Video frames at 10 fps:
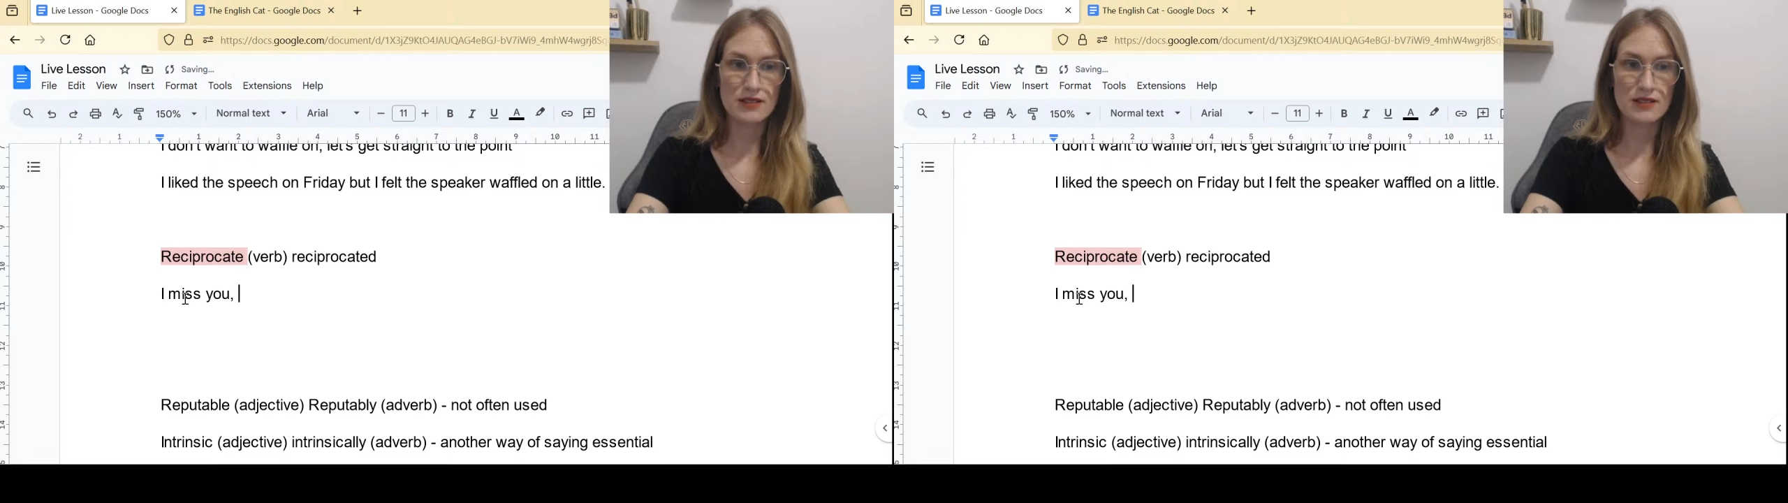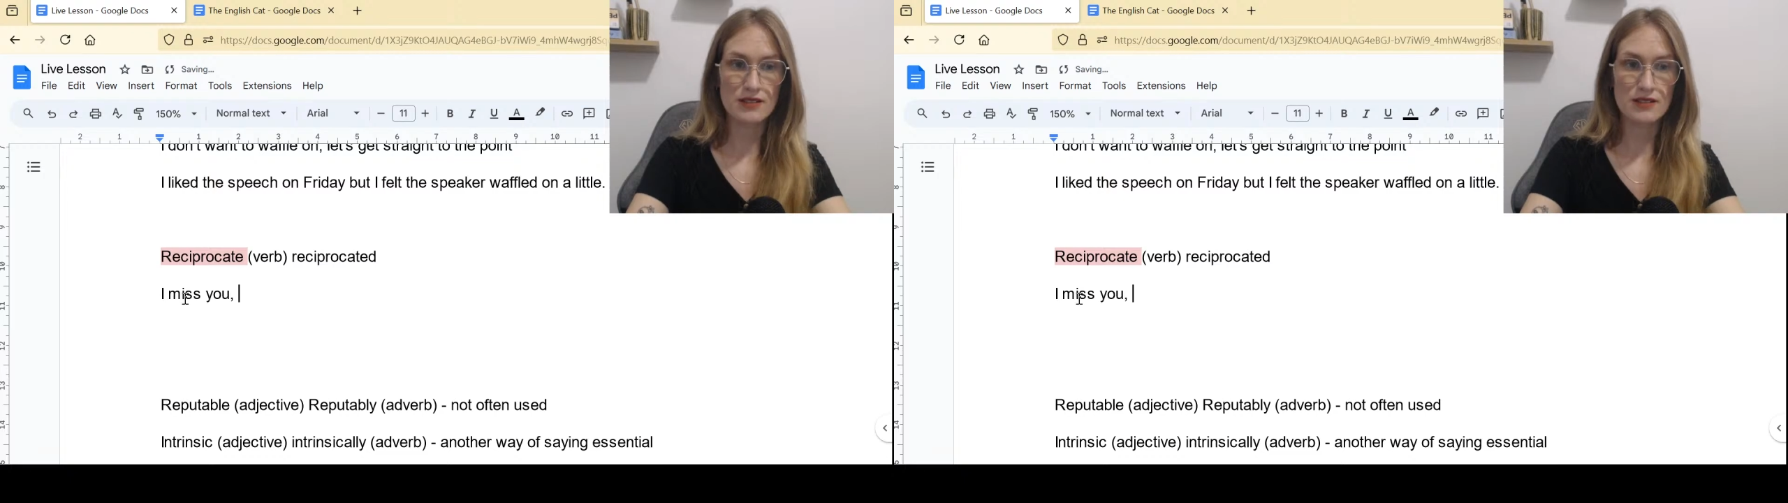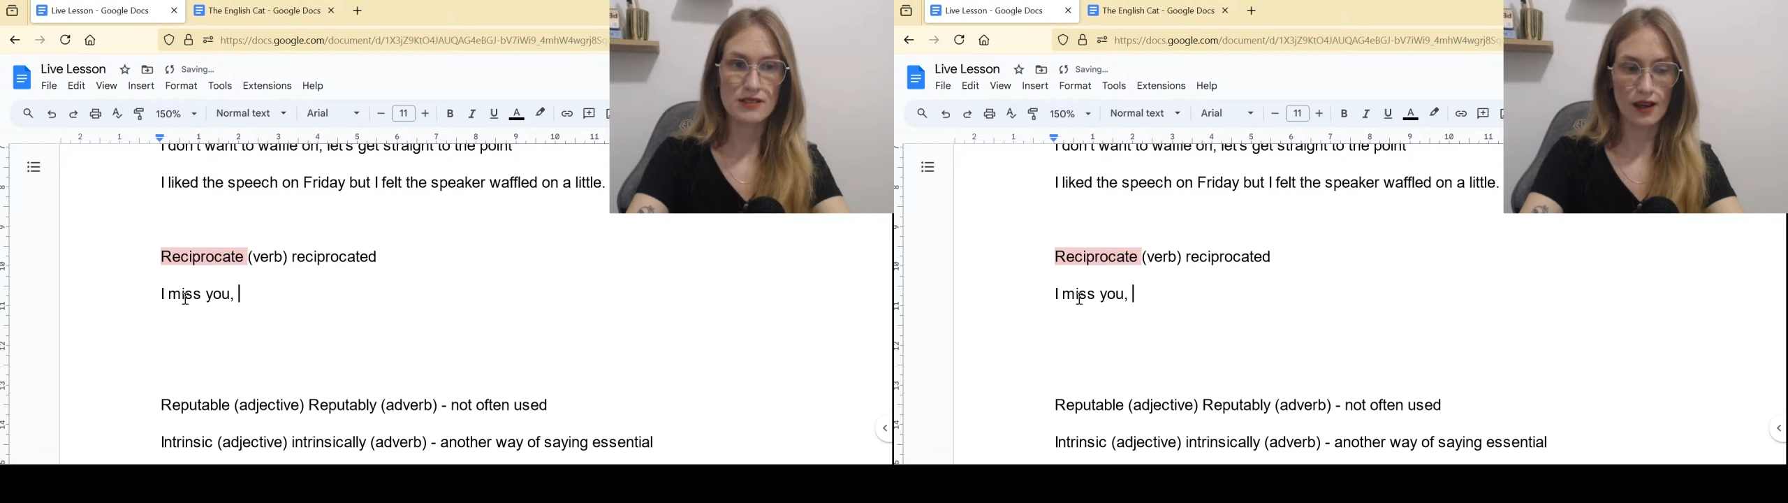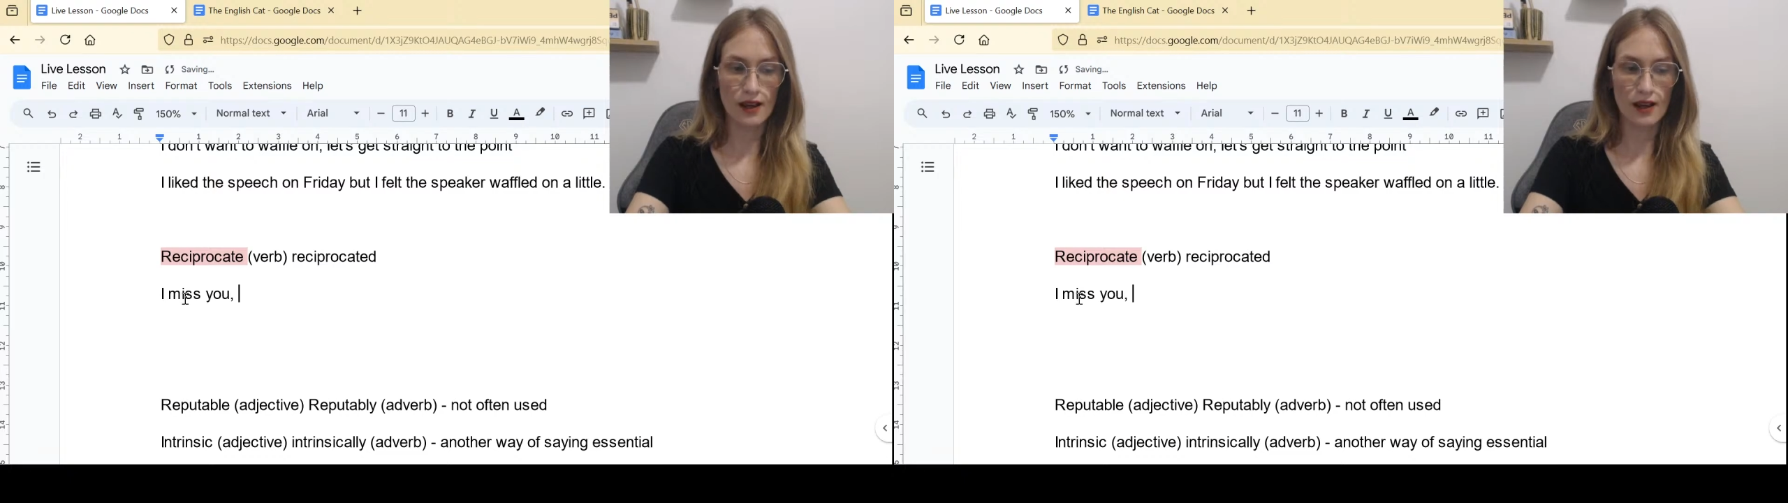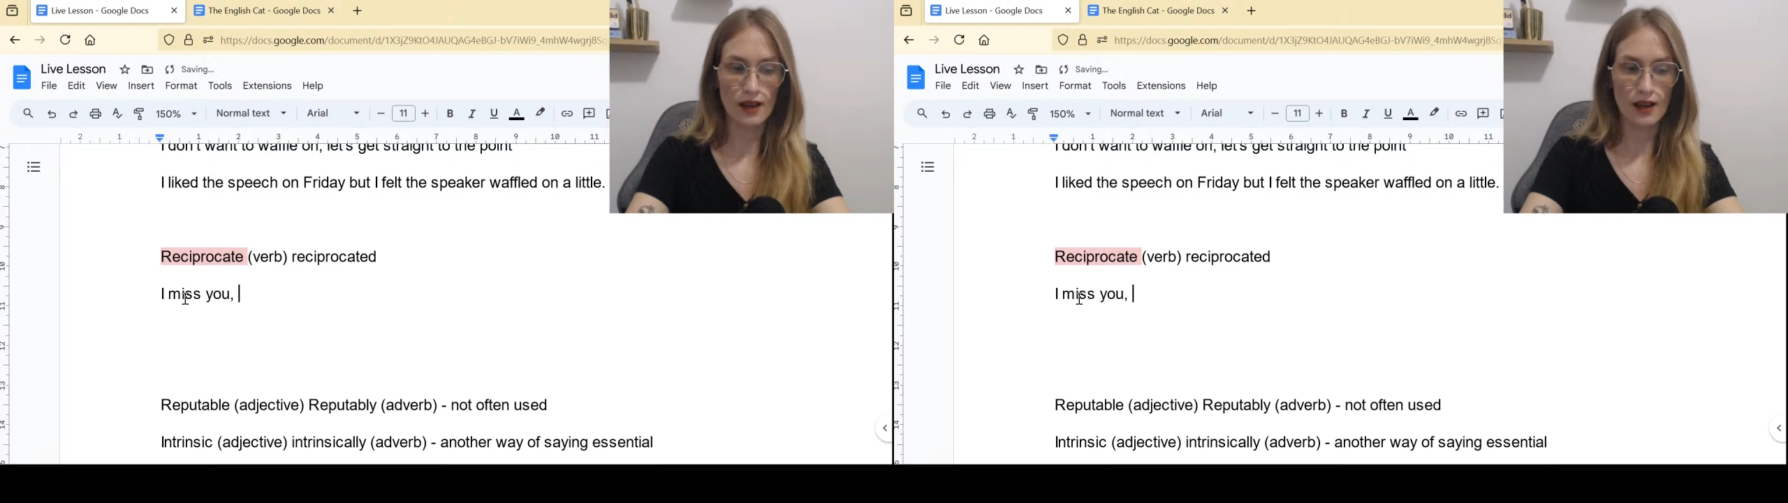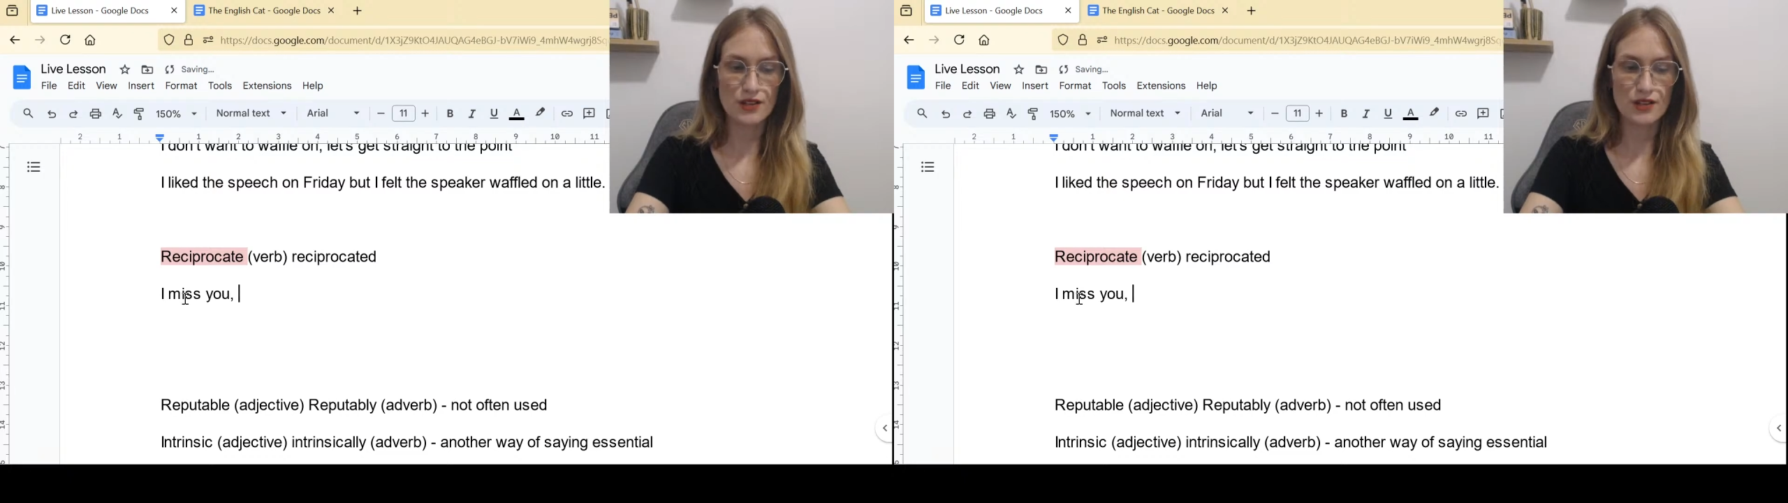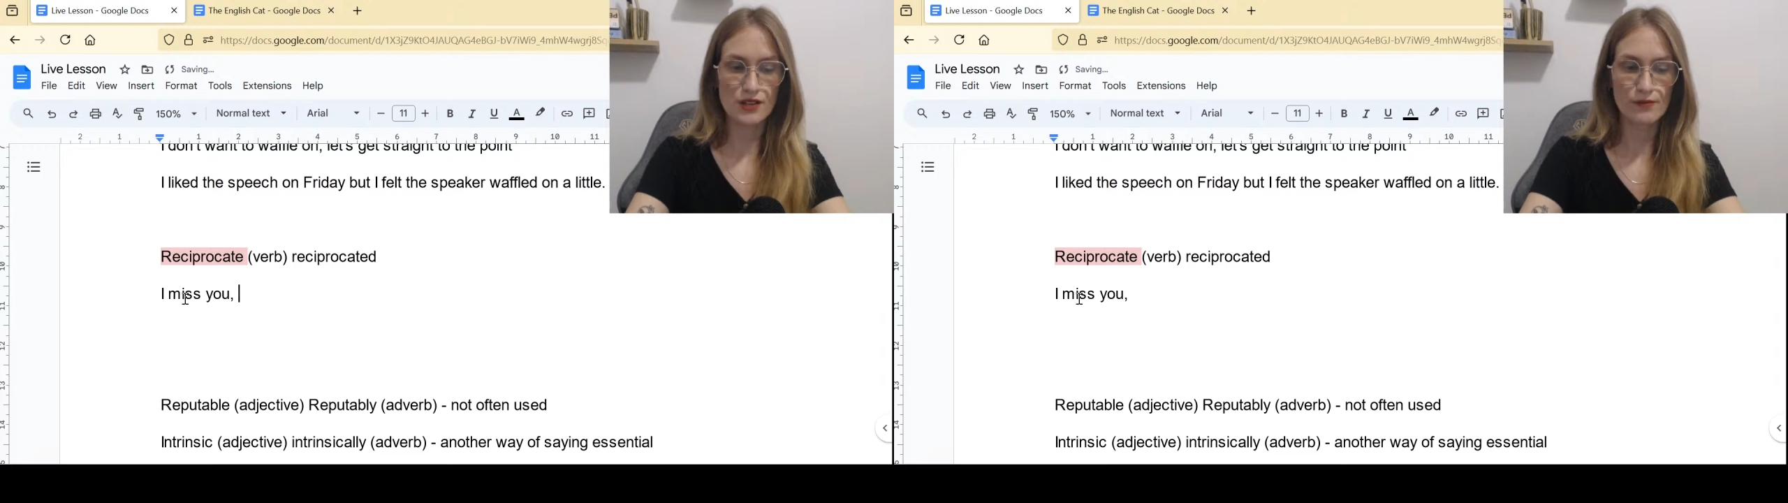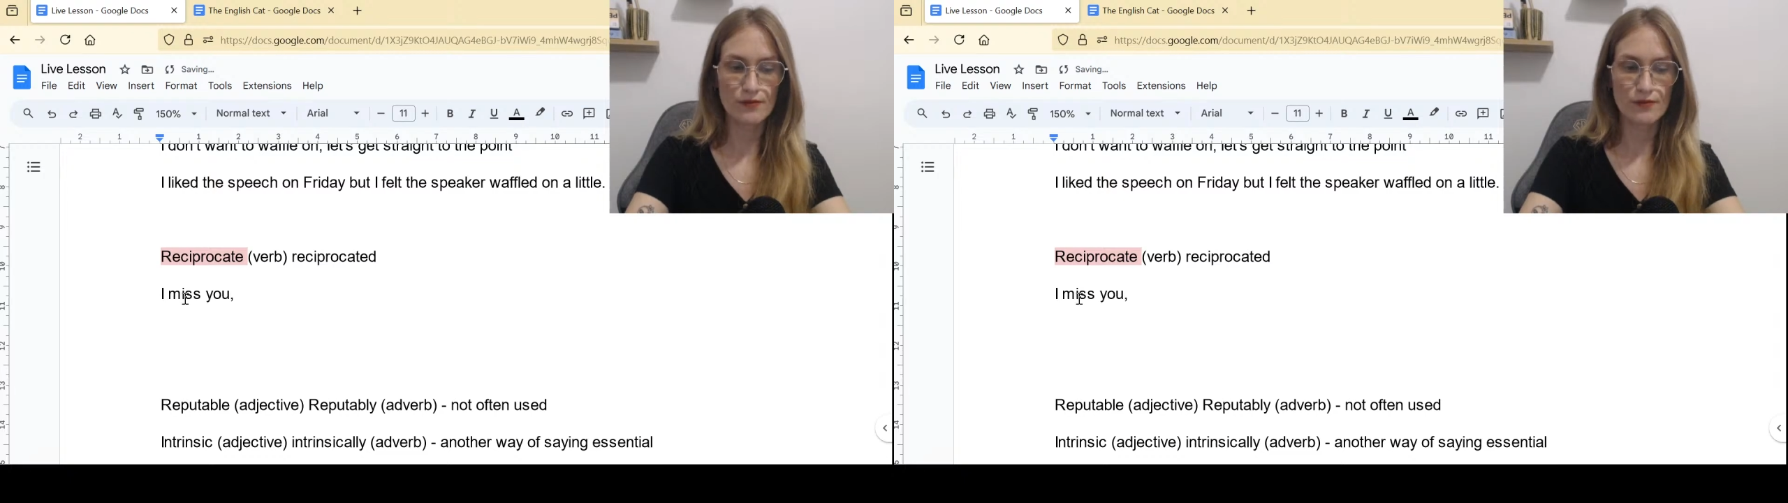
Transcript: today. I miss you.